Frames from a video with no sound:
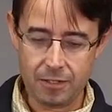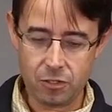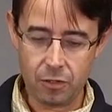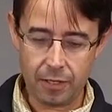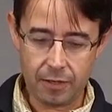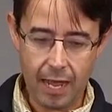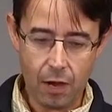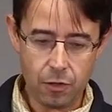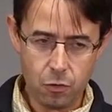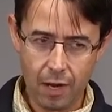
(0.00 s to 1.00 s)
and so like
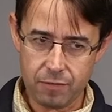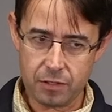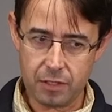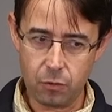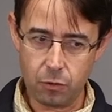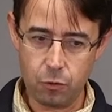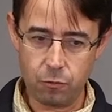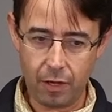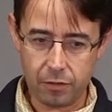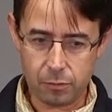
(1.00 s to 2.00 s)
now that you have this thing where
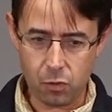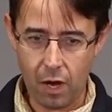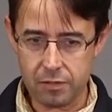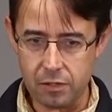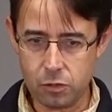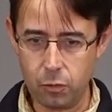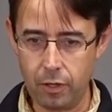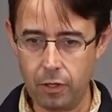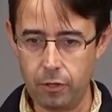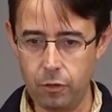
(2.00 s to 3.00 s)
you've got this process
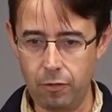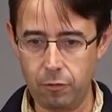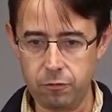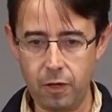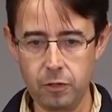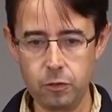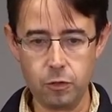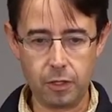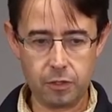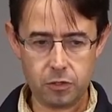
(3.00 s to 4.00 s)
where you have a funnel,
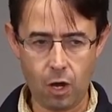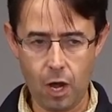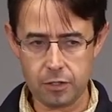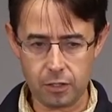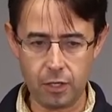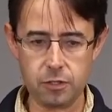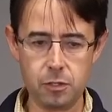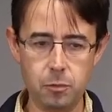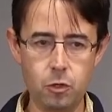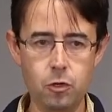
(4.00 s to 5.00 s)
you can talk to
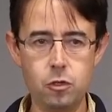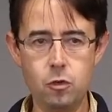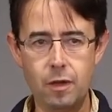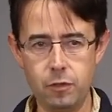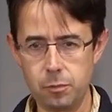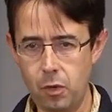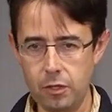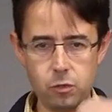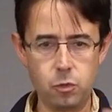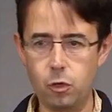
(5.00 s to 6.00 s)
customers, you have this
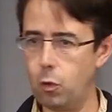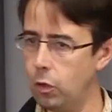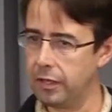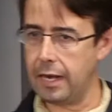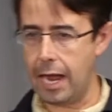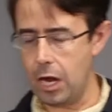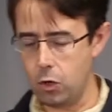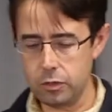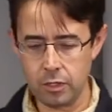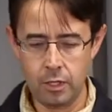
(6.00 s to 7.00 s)
process where you're rolling it
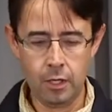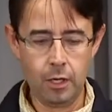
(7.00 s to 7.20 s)
out,